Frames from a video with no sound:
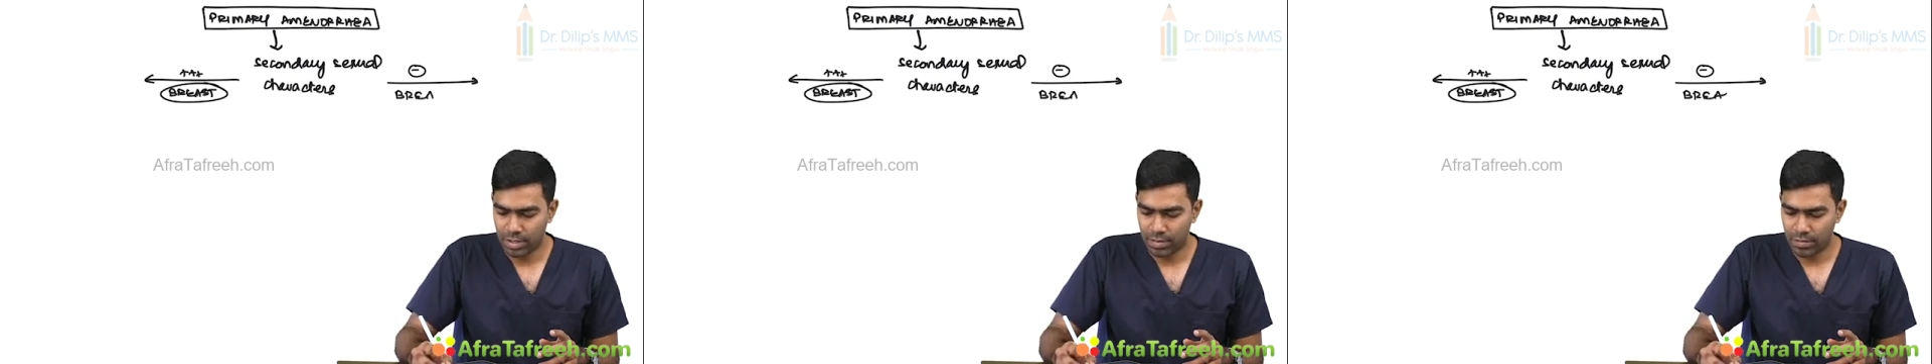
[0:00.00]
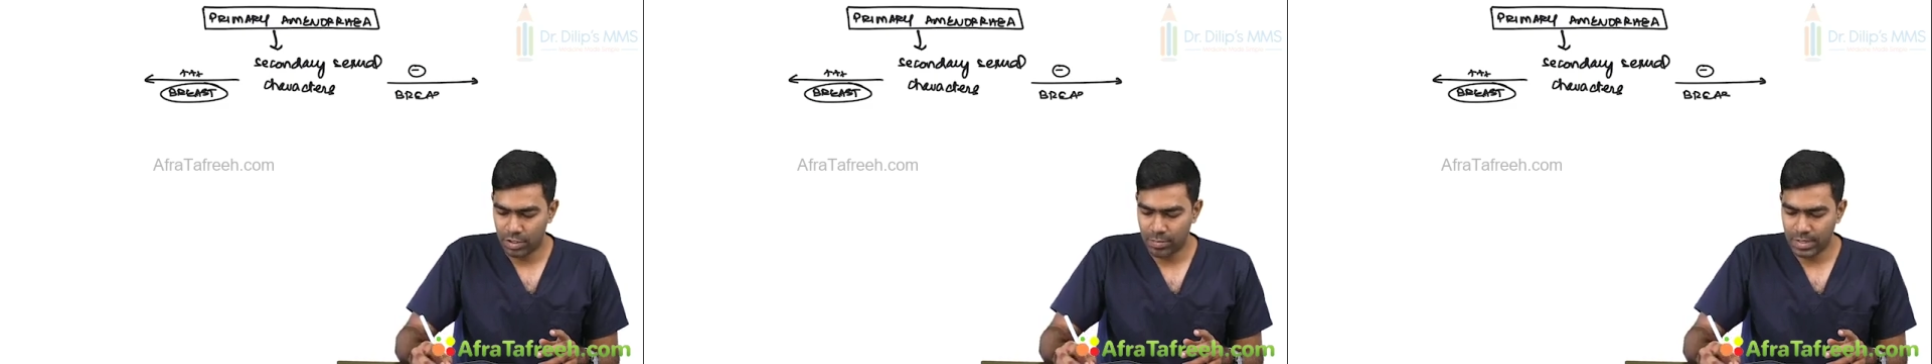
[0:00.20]

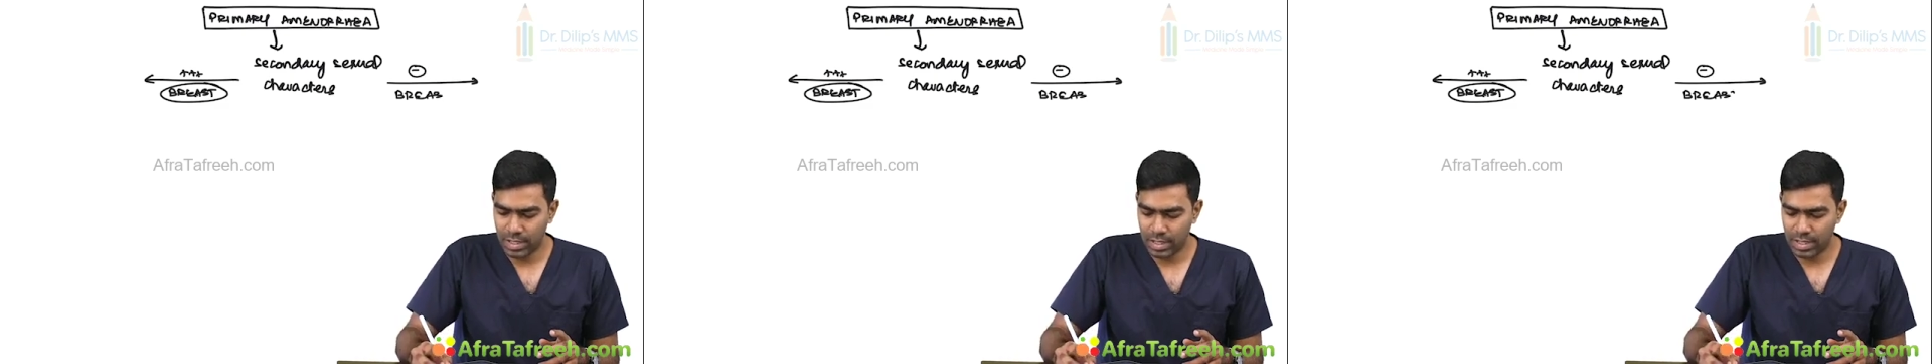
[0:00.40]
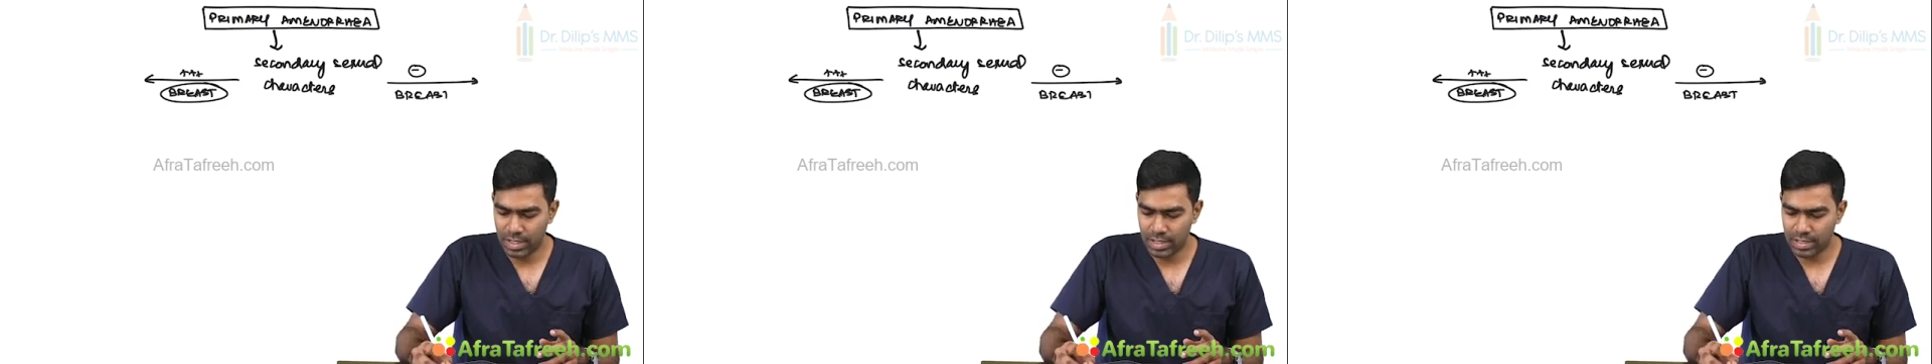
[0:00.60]
which means
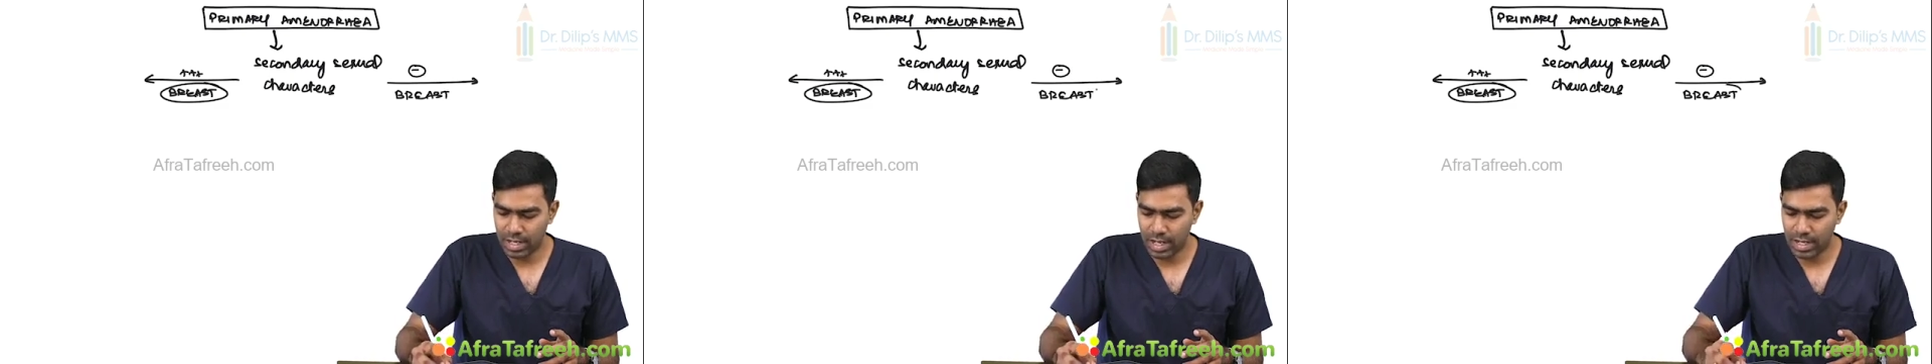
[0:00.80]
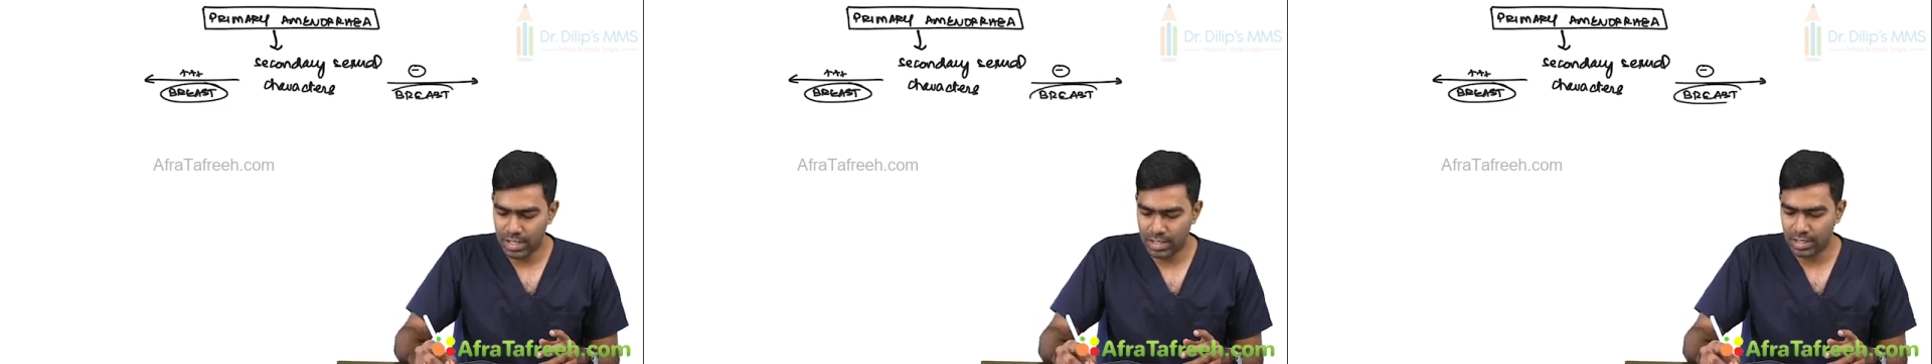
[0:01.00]
in this
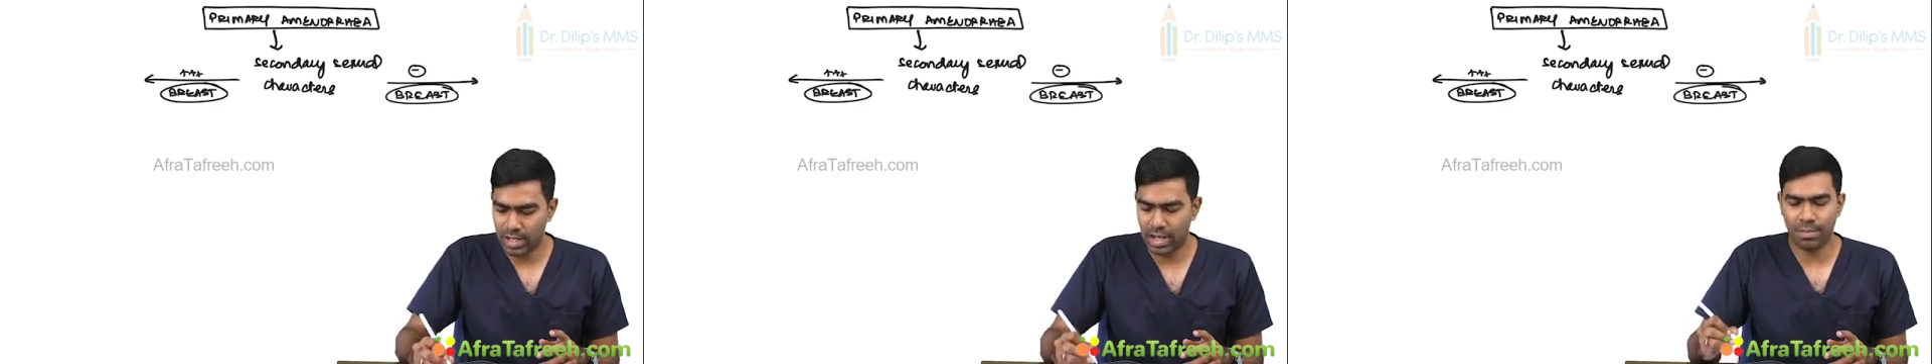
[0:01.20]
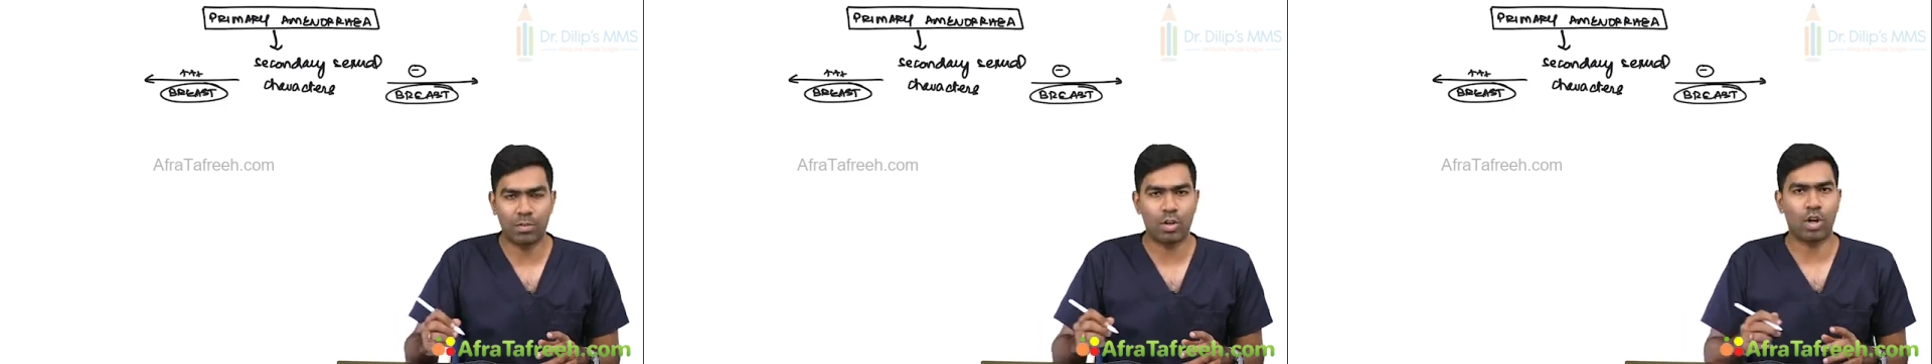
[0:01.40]
condition
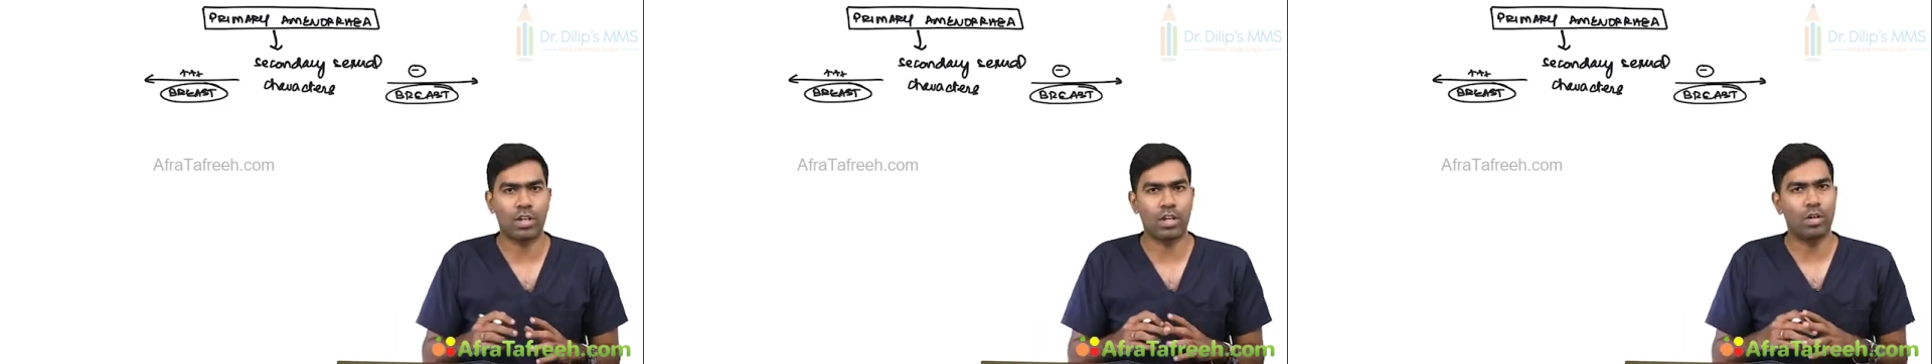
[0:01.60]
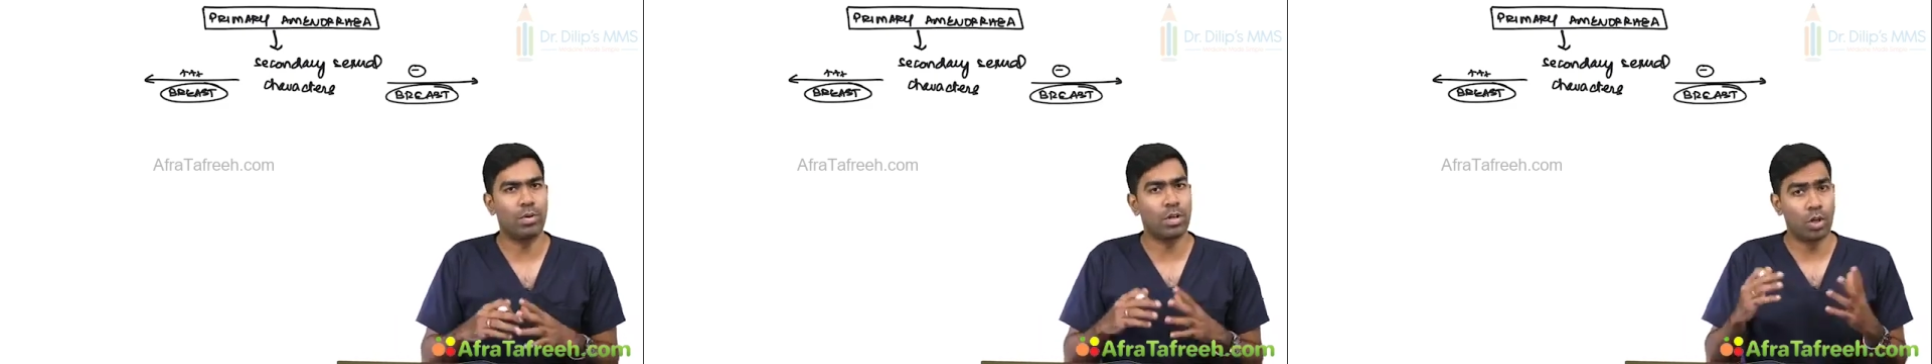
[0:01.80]
I'm
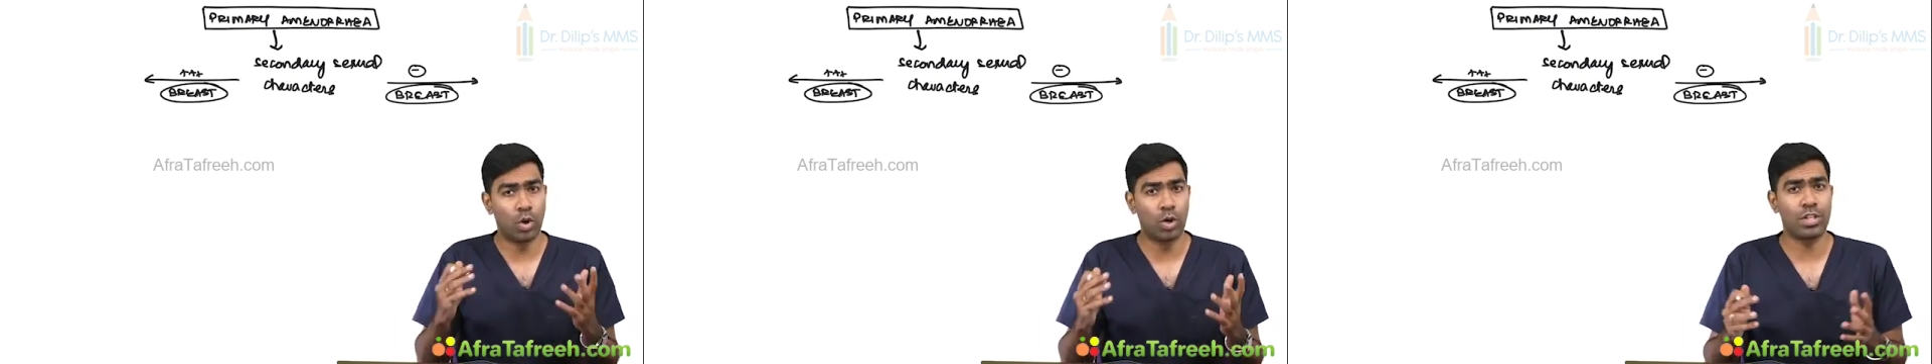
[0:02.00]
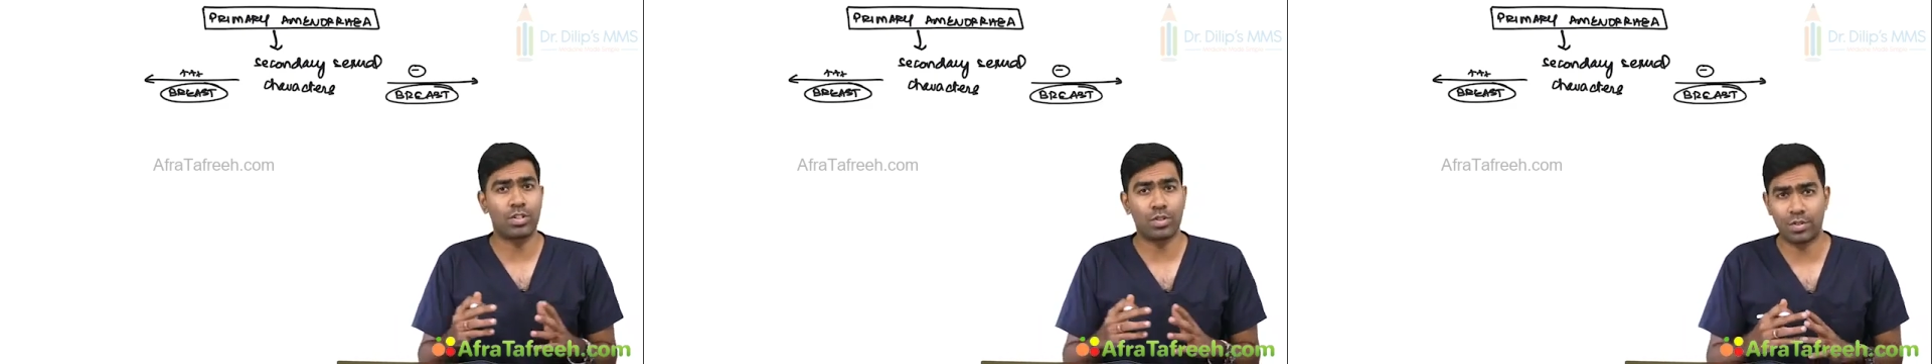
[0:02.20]
talking about
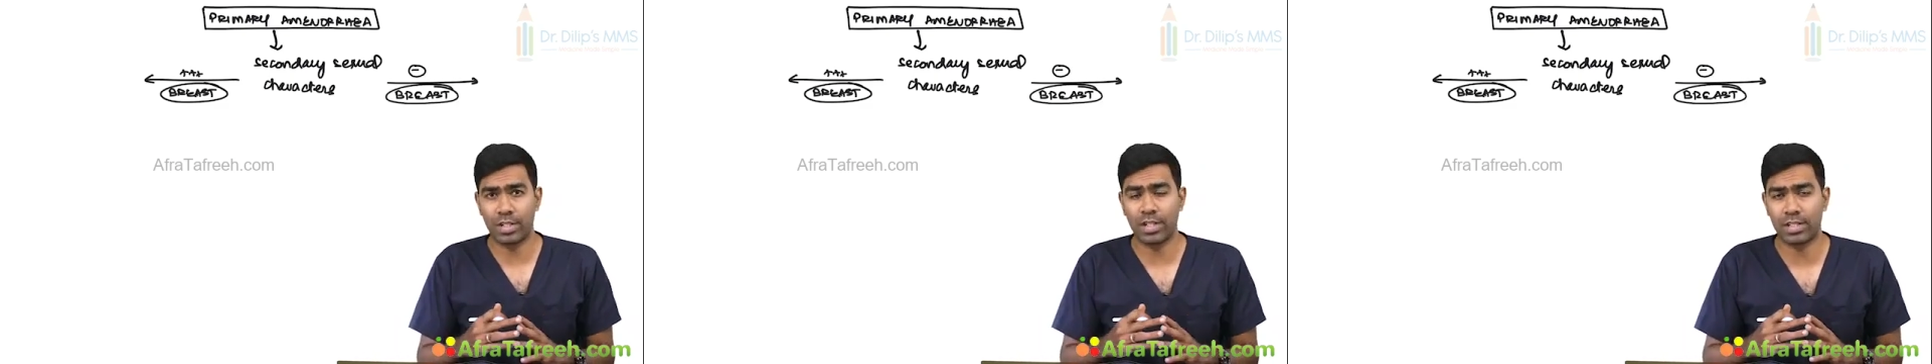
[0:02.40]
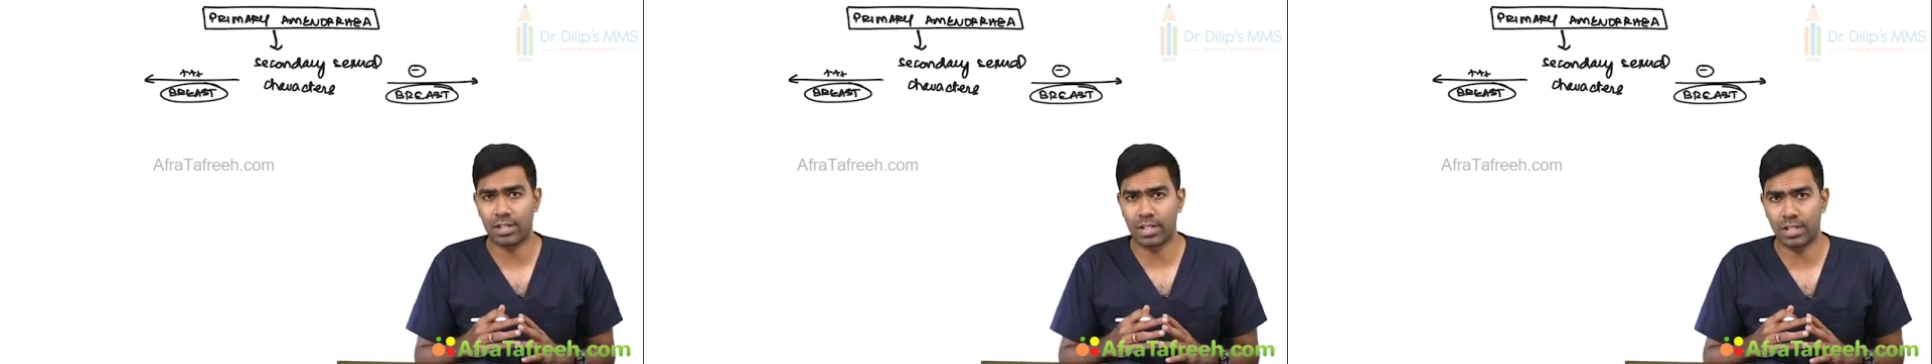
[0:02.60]
low
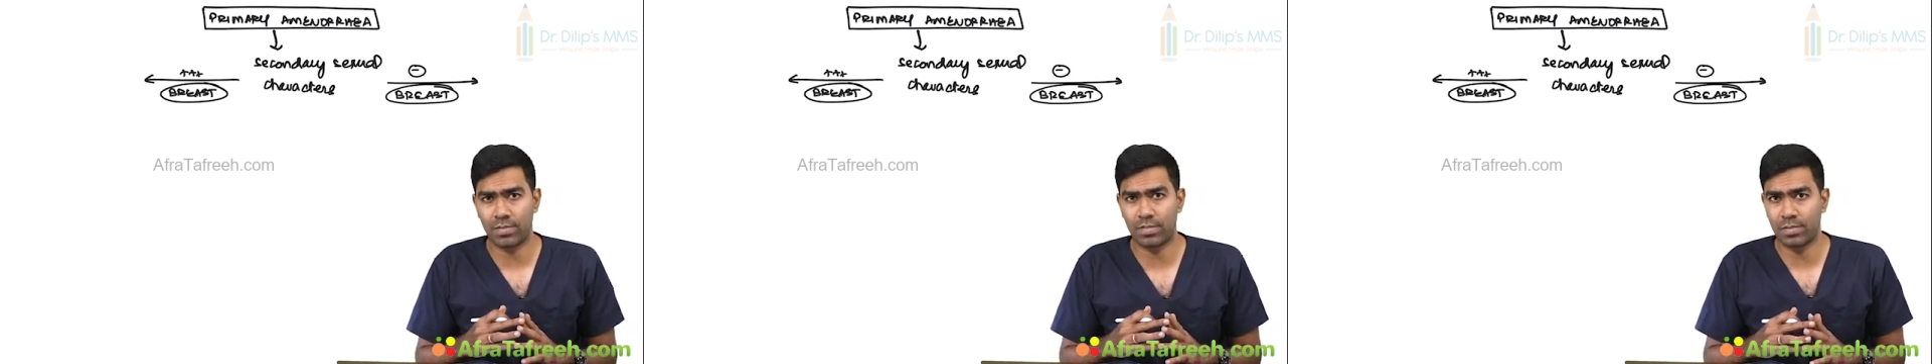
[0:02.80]
estrogenic states,